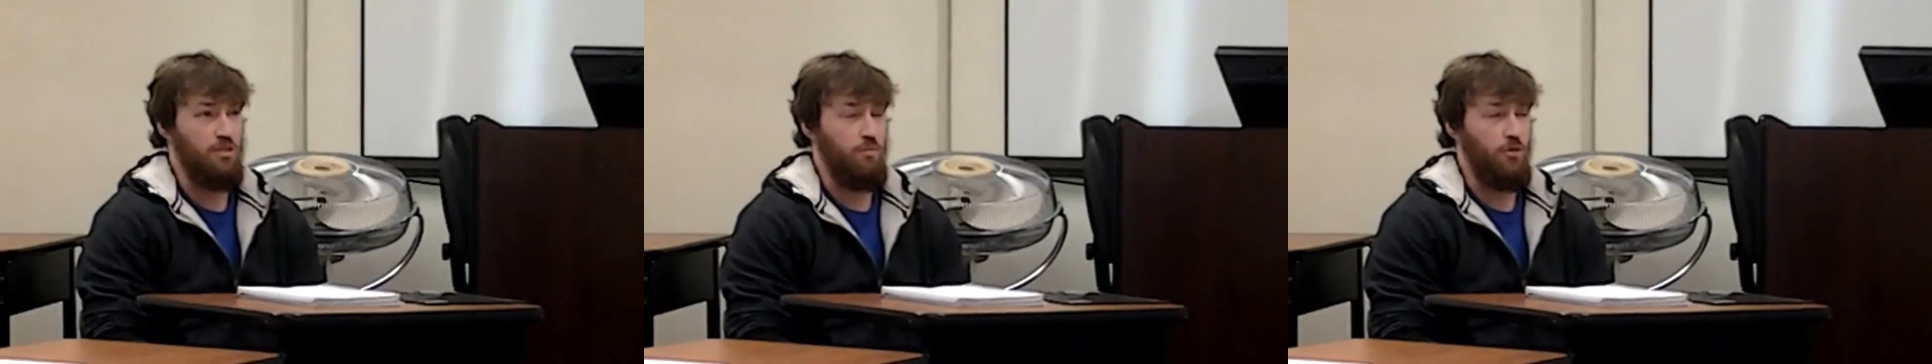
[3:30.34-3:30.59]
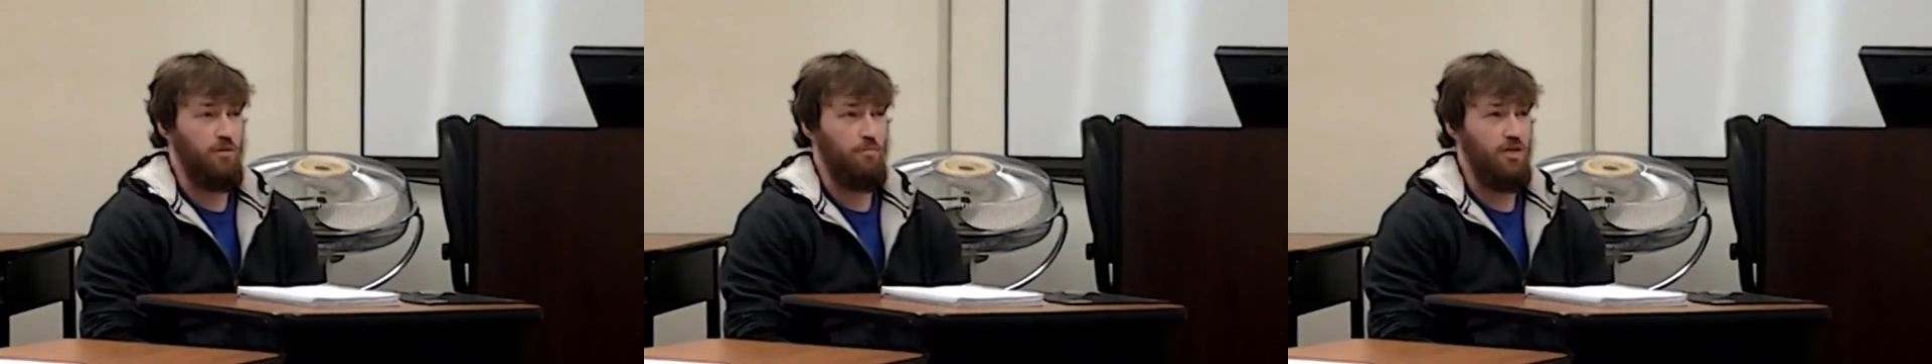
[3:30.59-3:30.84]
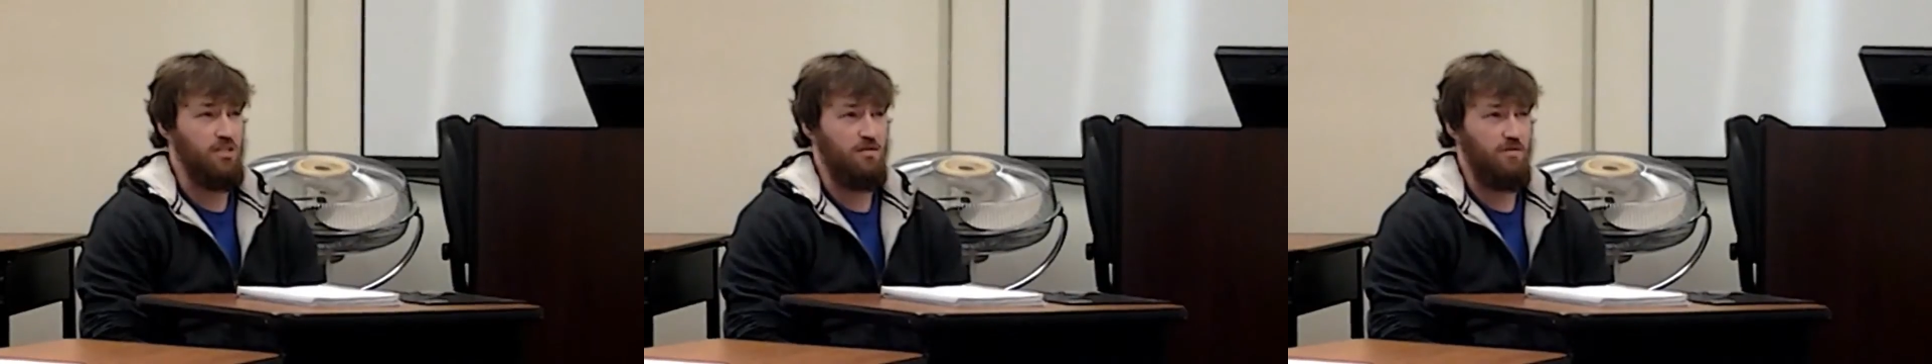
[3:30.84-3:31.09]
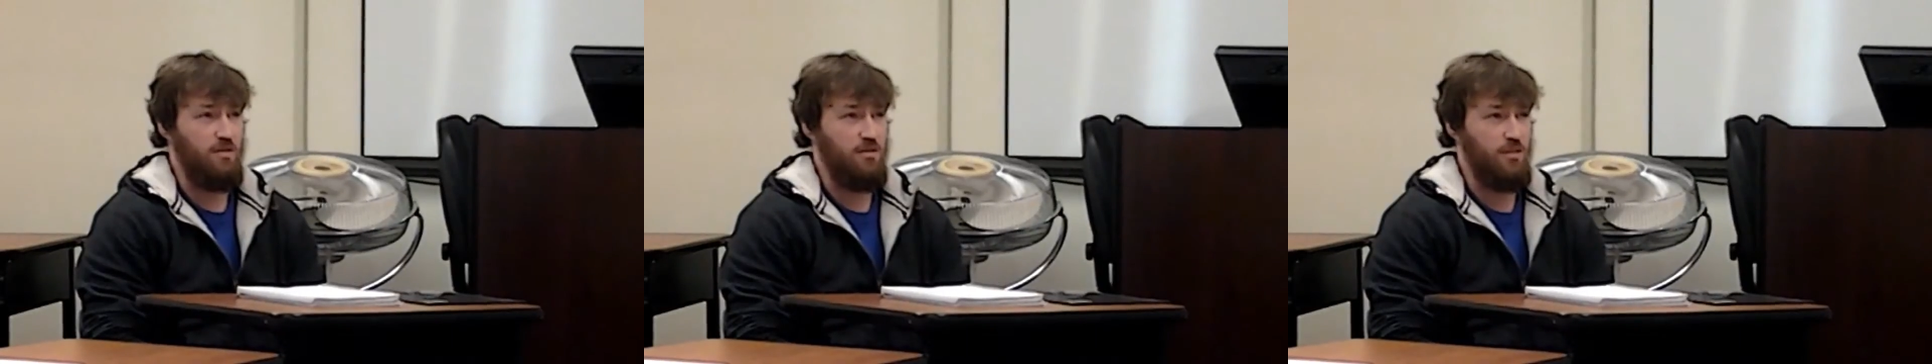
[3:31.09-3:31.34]
which is pretty
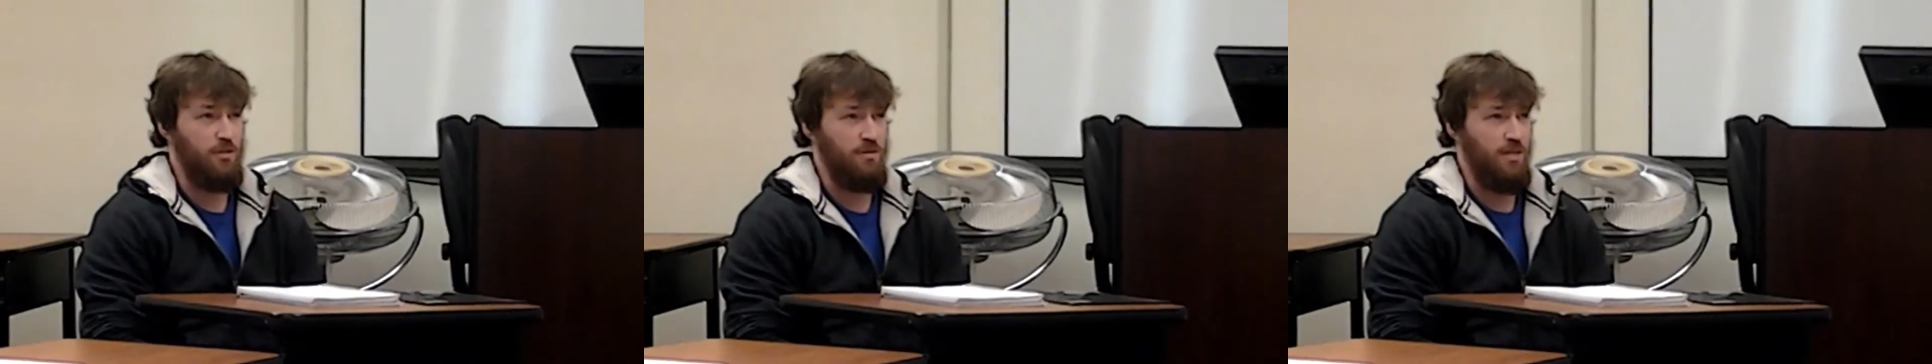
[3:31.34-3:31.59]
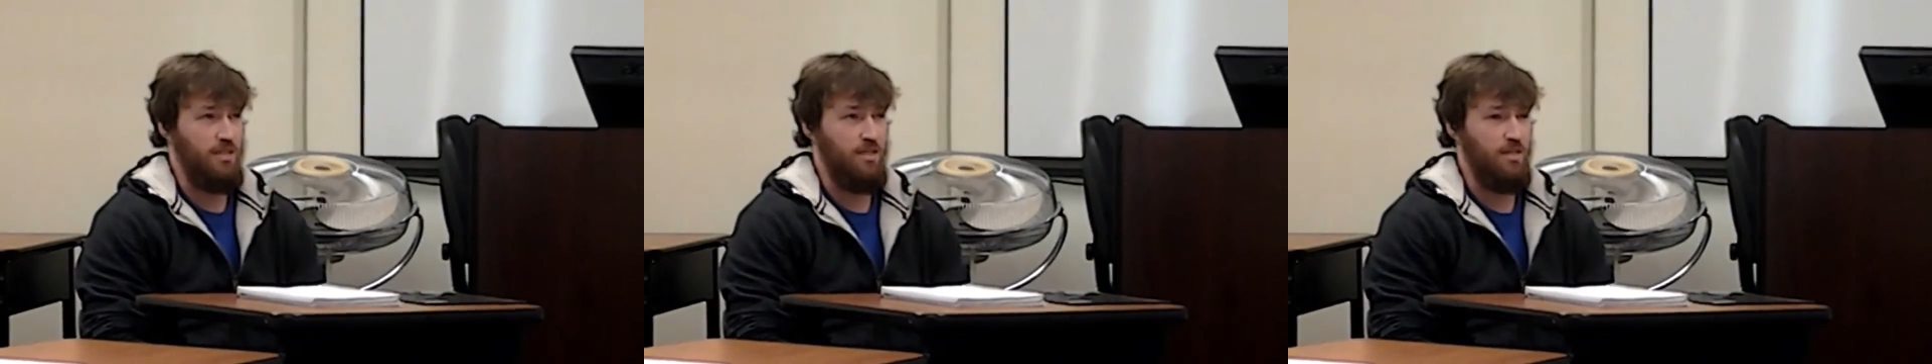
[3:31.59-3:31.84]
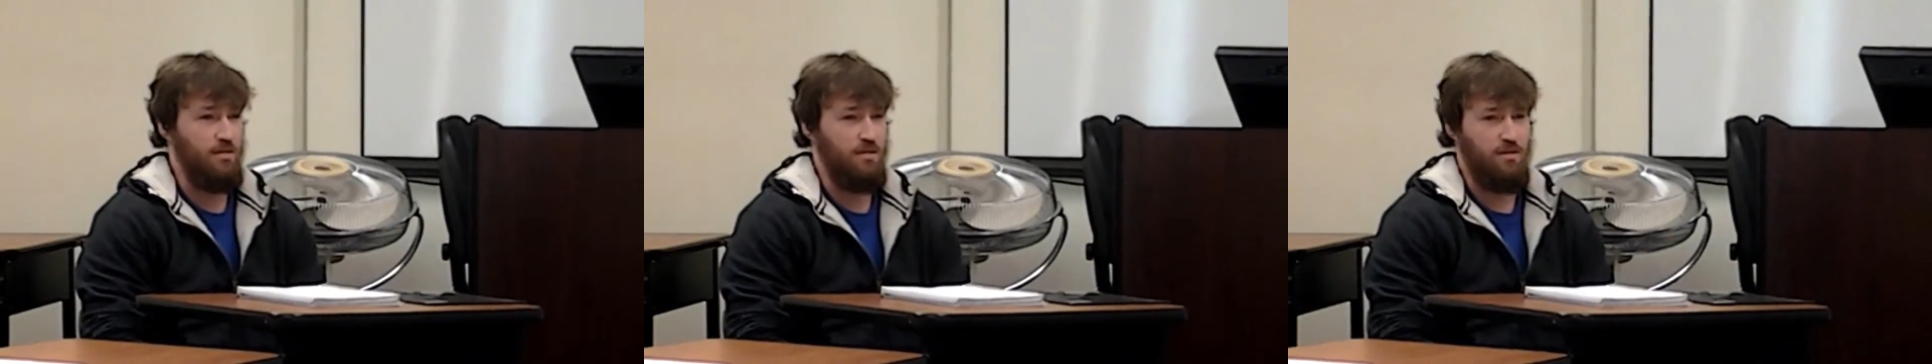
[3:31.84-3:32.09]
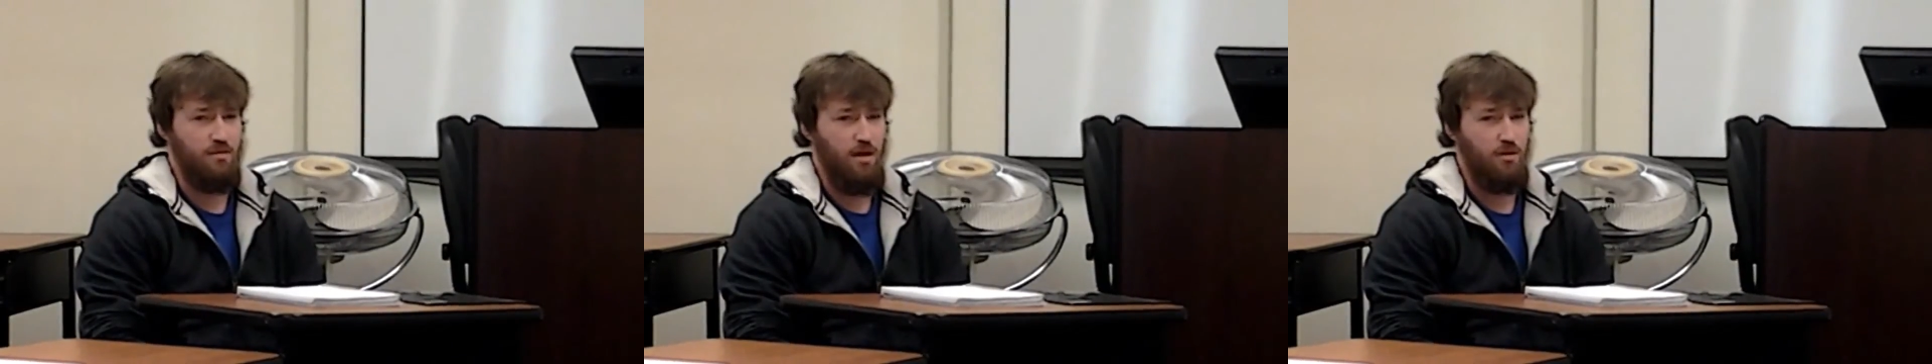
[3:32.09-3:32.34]
impressive considering they
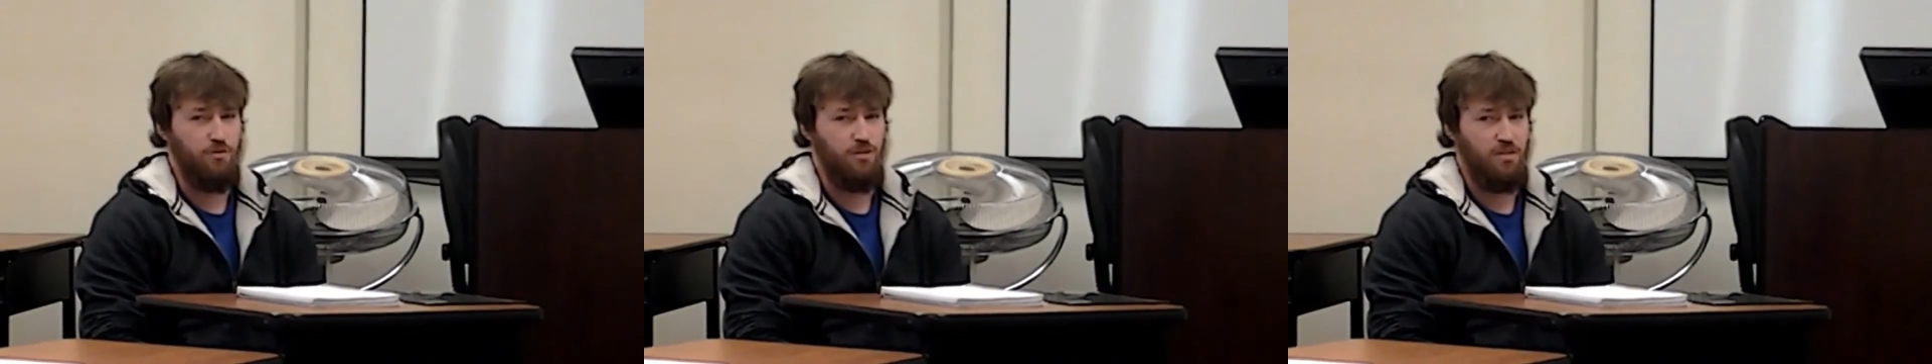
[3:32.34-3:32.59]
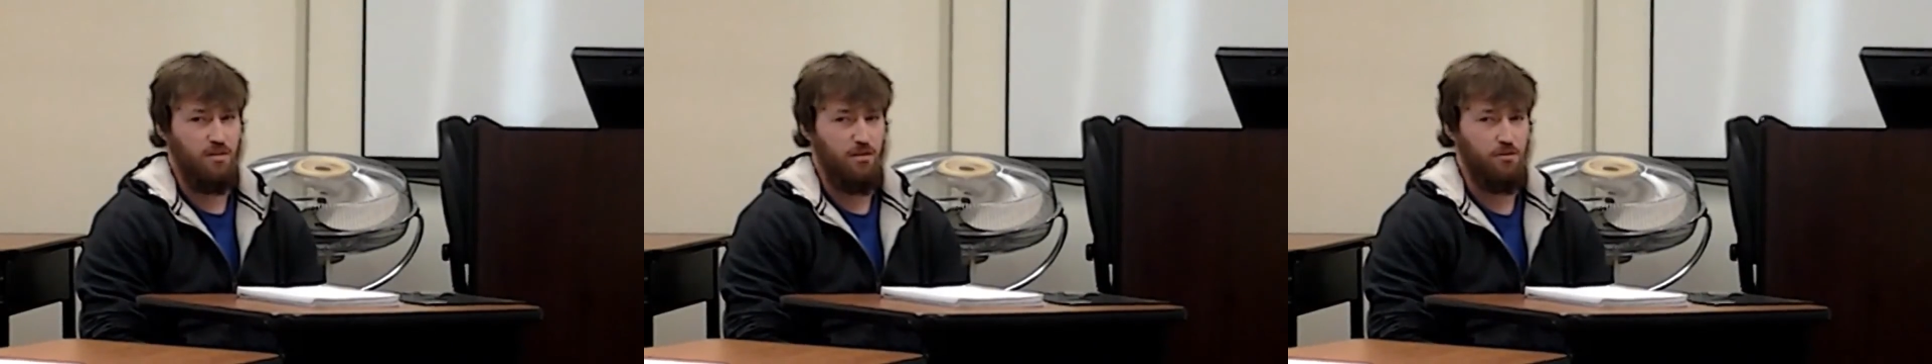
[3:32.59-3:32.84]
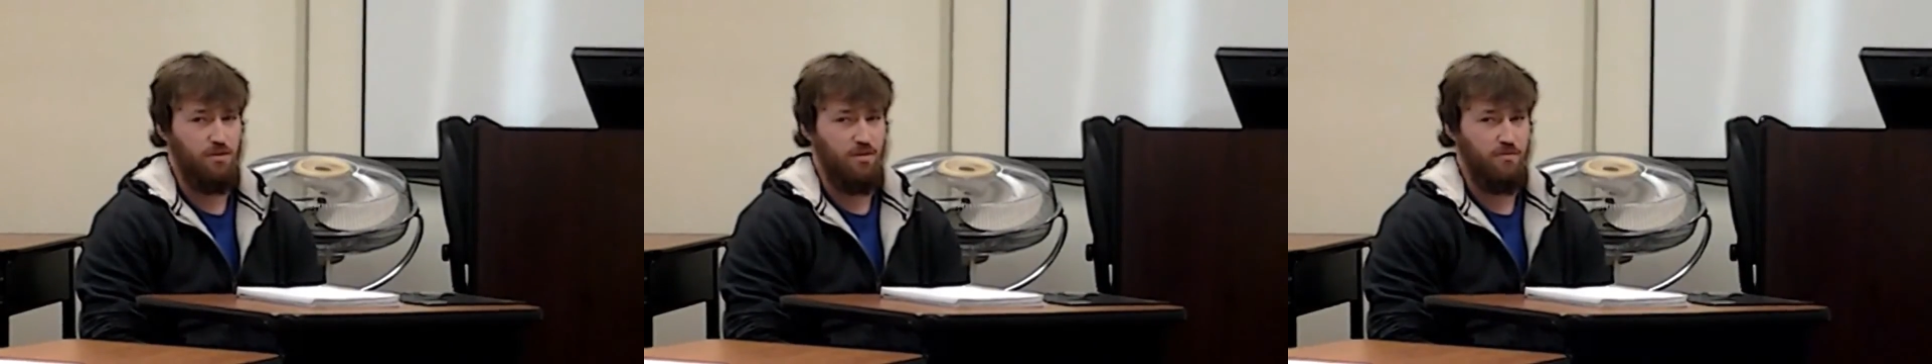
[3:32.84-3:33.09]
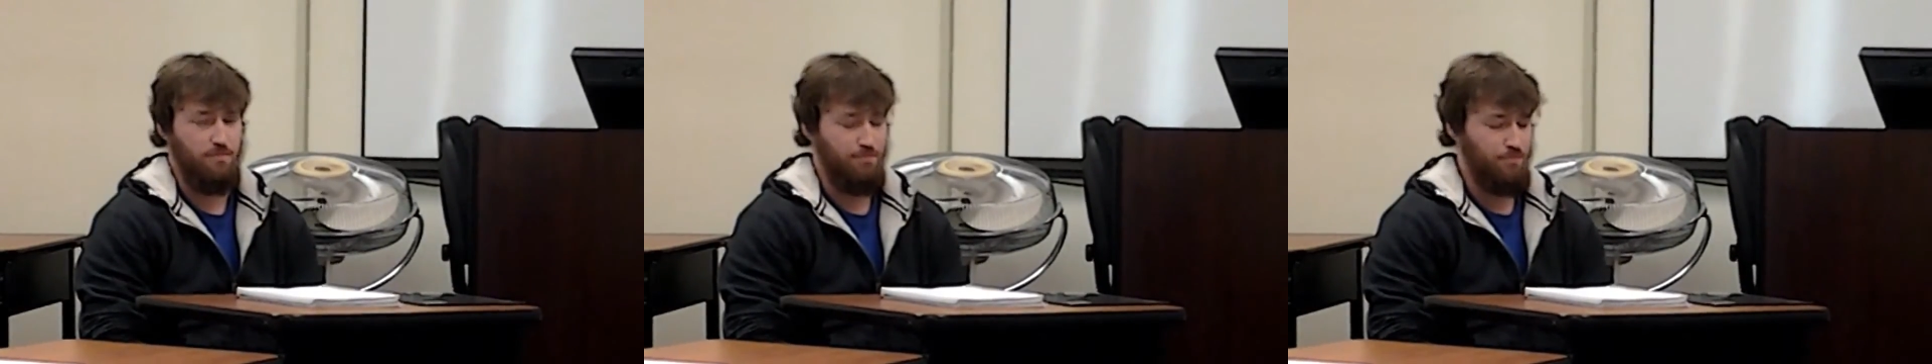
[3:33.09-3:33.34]
did it to hundreds and
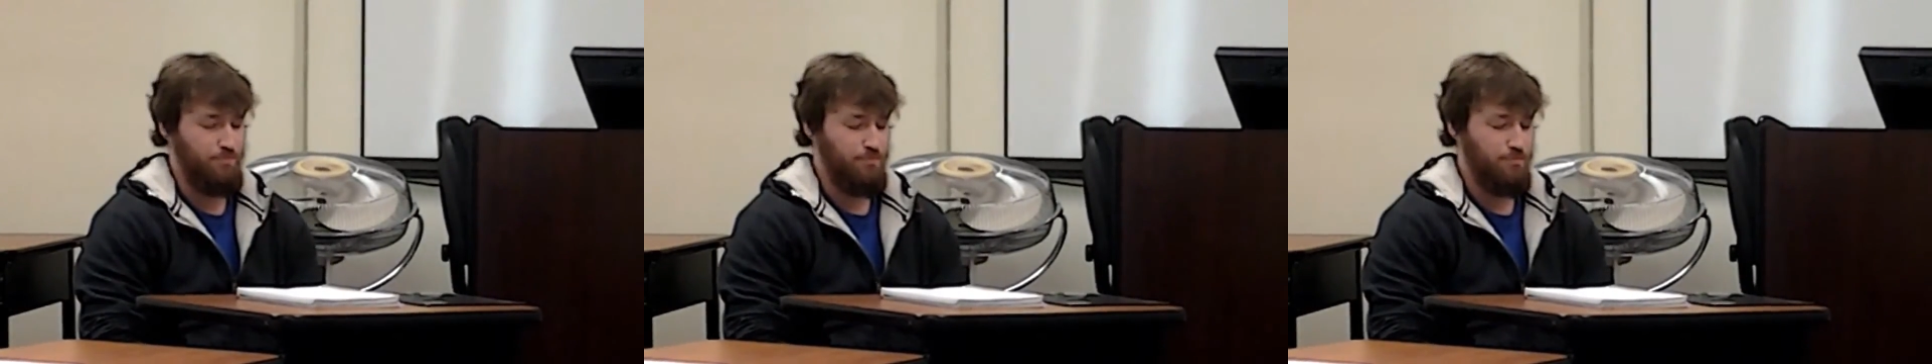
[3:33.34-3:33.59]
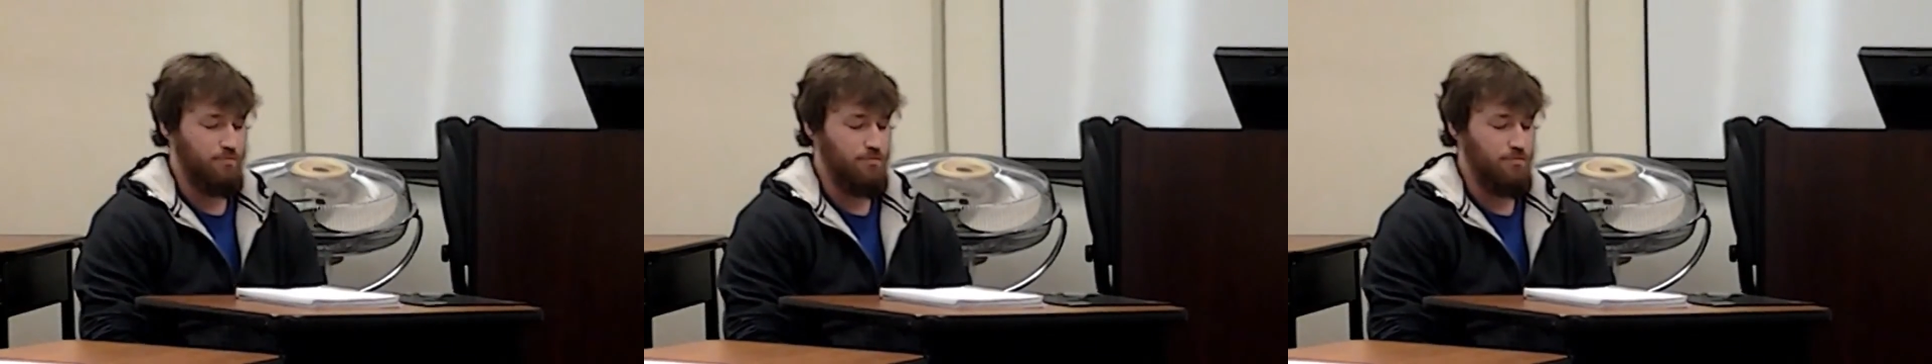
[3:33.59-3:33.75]
hundreds of them.